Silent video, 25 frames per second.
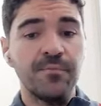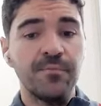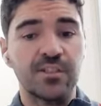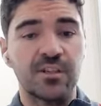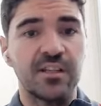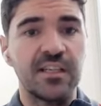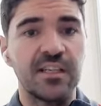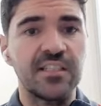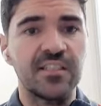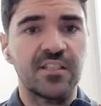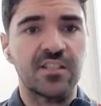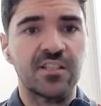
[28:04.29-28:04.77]

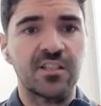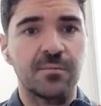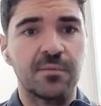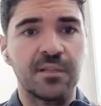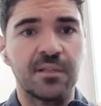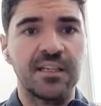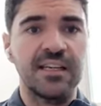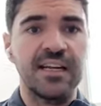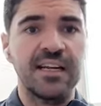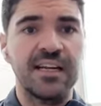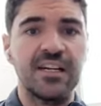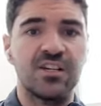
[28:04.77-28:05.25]
So these are some
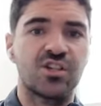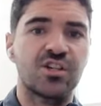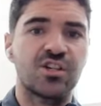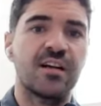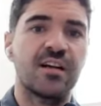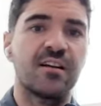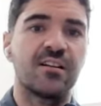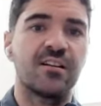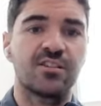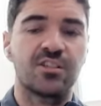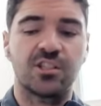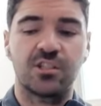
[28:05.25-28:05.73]
of the innate
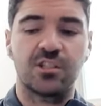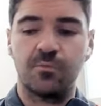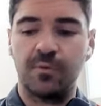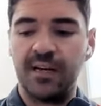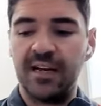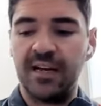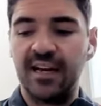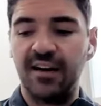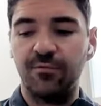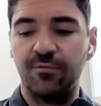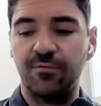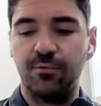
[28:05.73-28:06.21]
challenges that
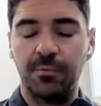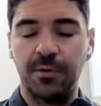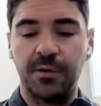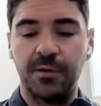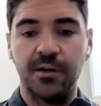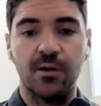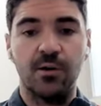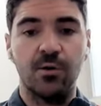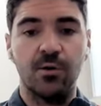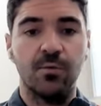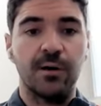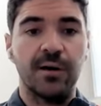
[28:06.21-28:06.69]
we have when we
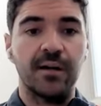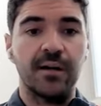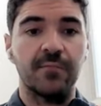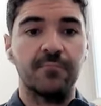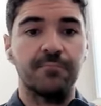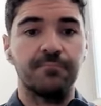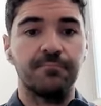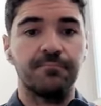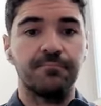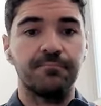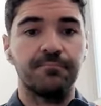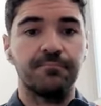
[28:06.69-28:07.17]
go away
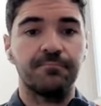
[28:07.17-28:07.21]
